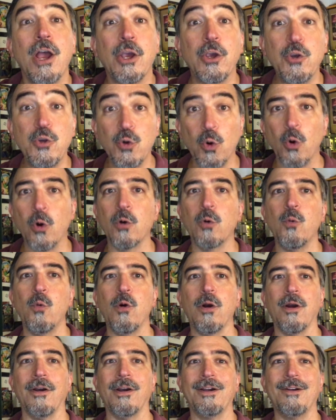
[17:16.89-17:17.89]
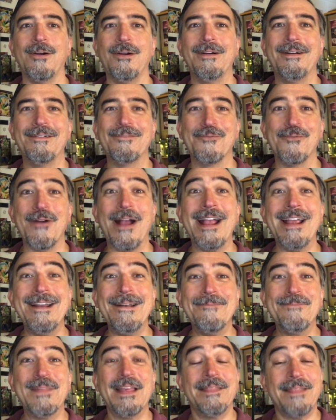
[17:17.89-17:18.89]
your work,
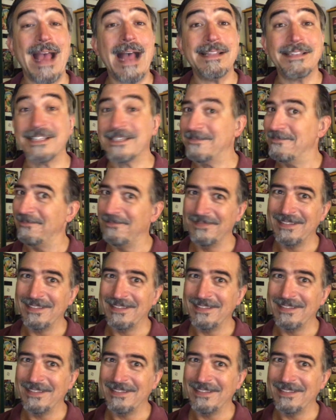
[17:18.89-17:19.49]
right? That's